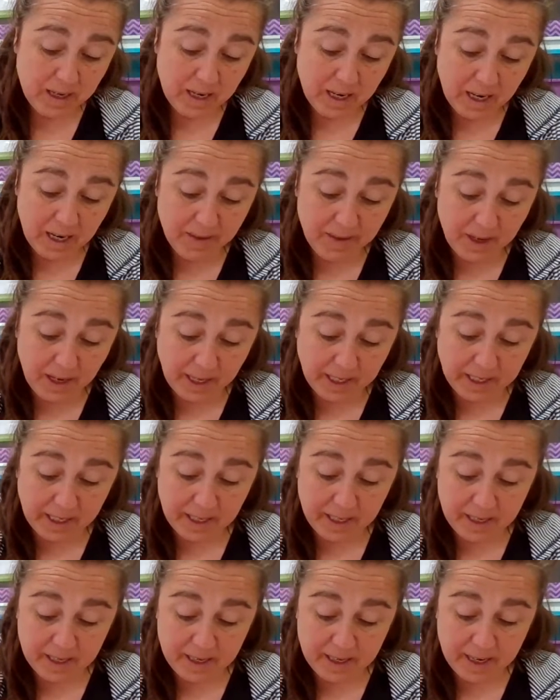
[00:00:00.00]
and then I
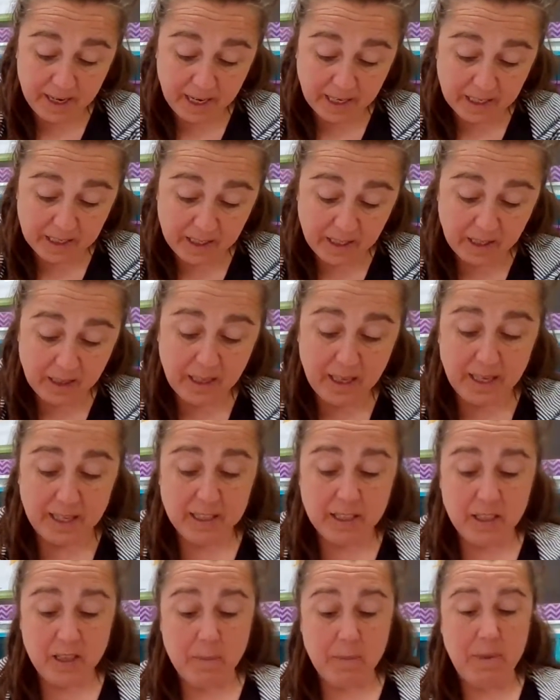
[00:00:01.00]
connect the
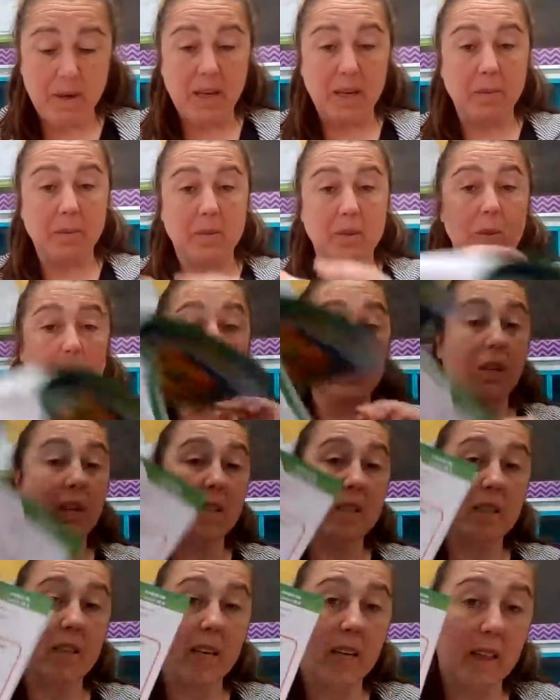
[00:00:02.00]
lines at the bottom so it
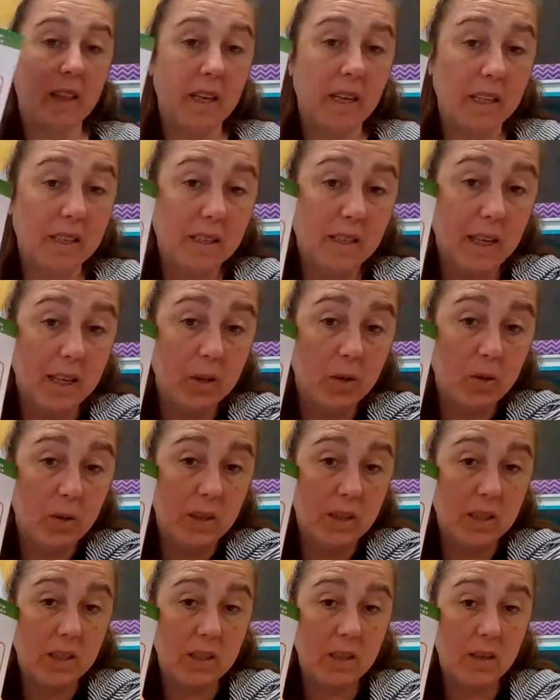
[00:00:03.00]
looks like this. I drew a
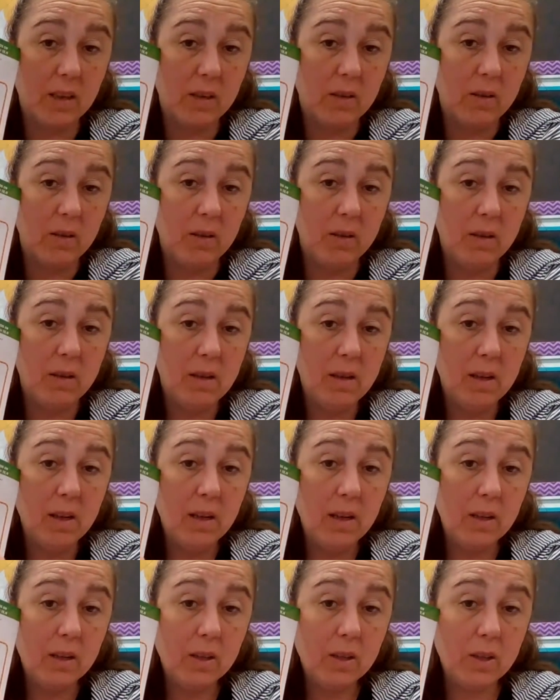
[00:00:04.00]
circle,
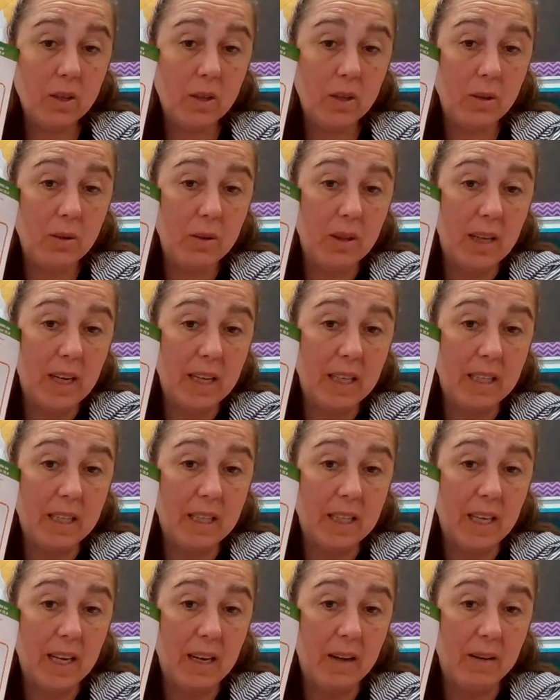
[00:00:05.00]
two lines
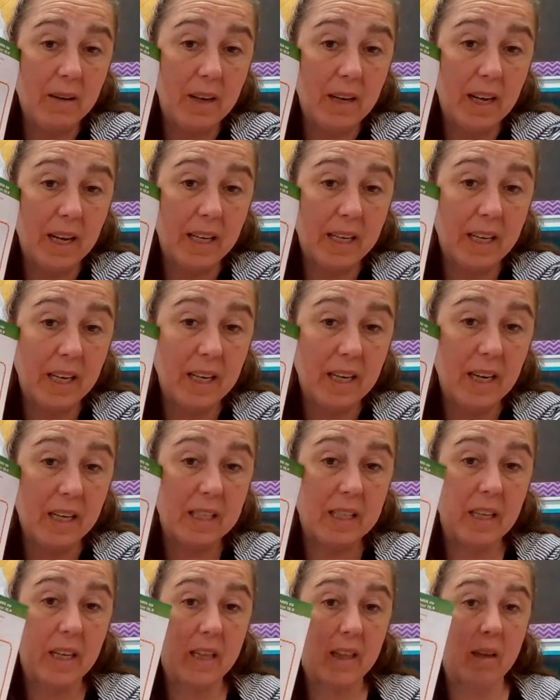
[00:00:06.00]
down, and I connect
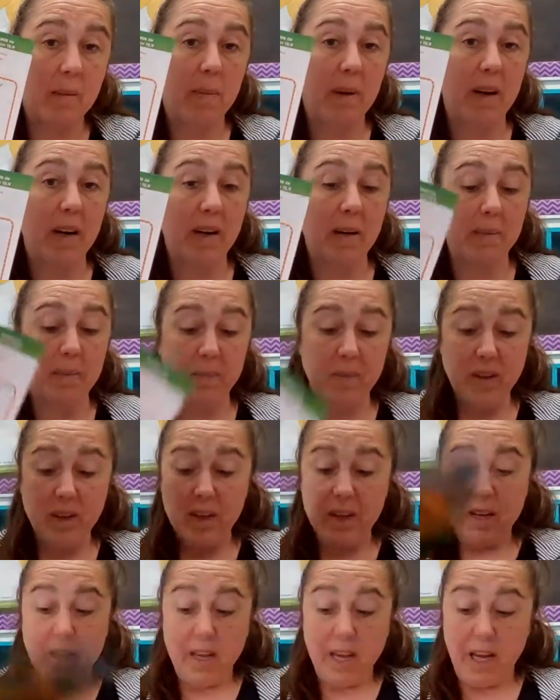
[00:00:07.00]
it at the bottom.
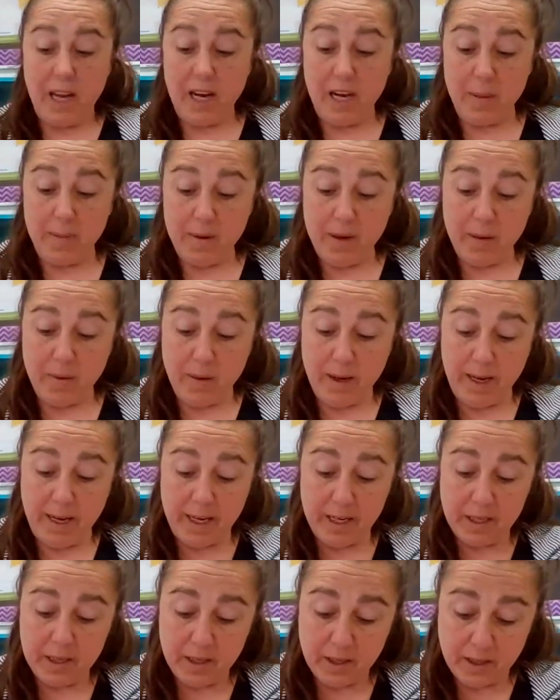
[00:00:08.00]
And I'm going to
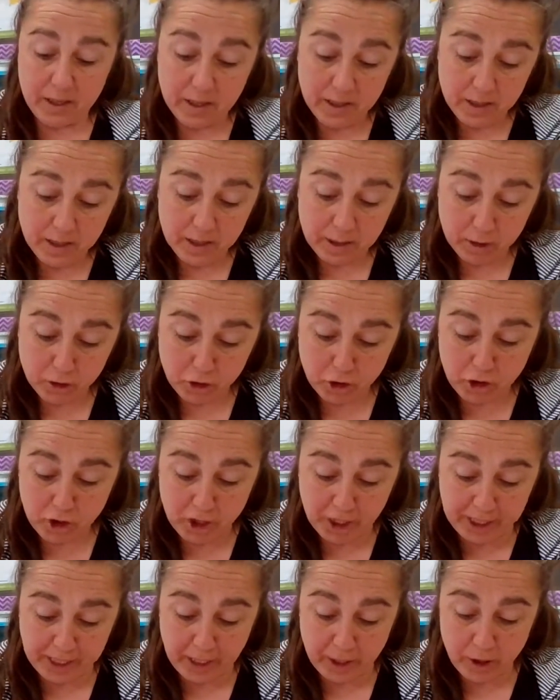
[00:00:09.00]
write
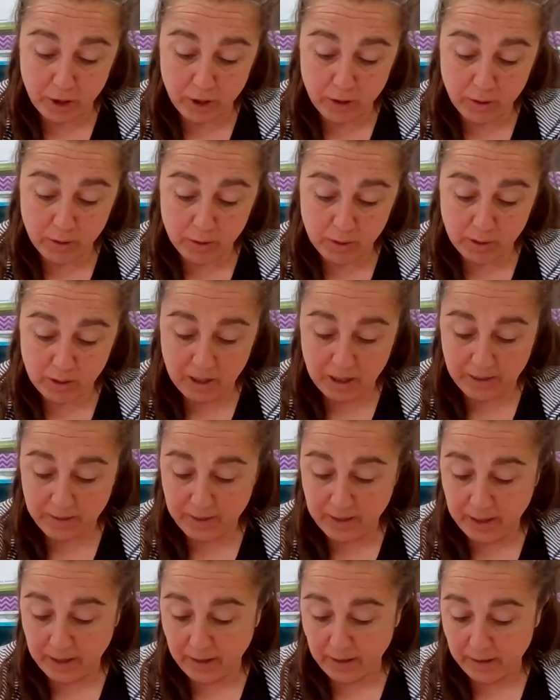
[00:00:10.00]
chicken noodle on
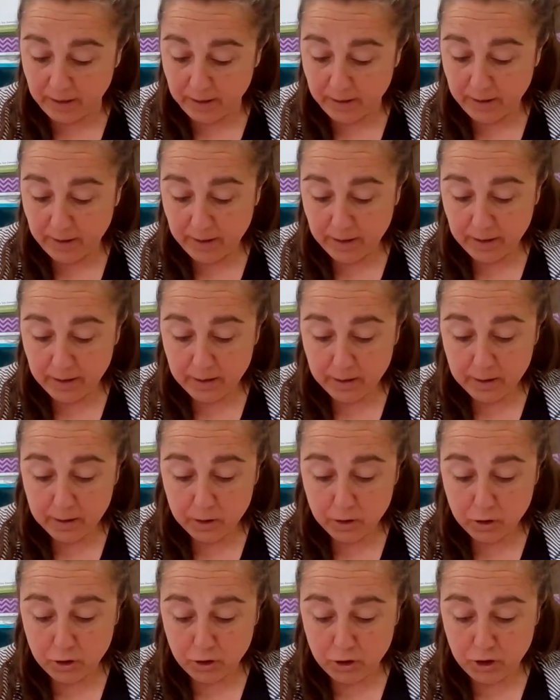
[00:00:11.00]
there.
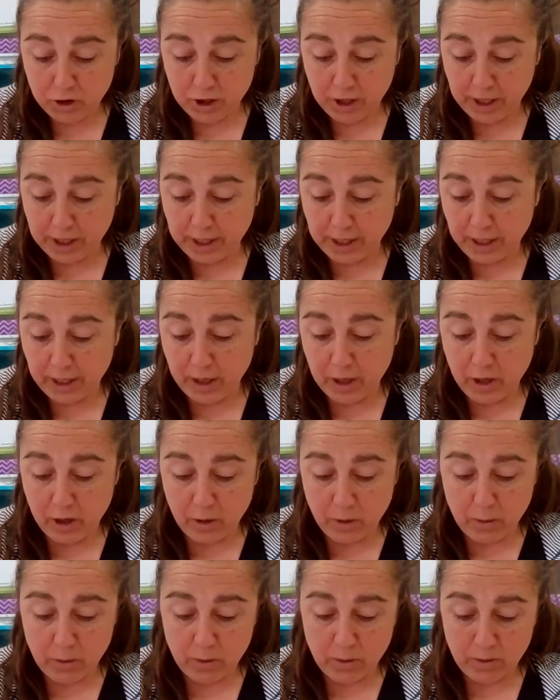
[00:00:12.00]
Chicken
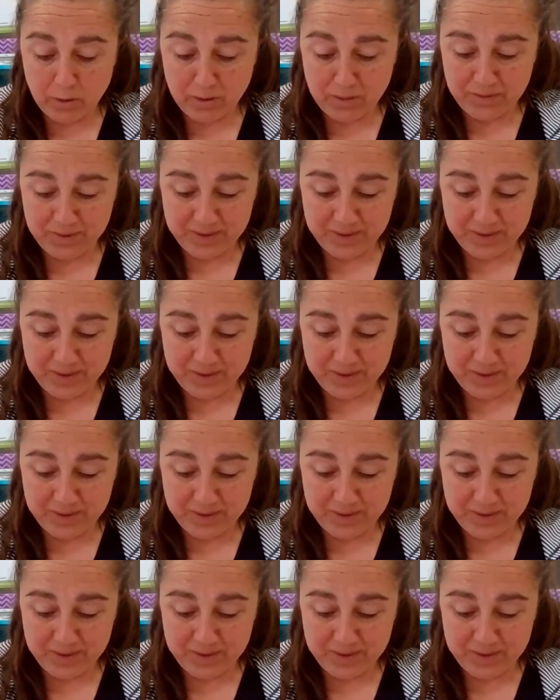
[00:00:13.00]
noodle.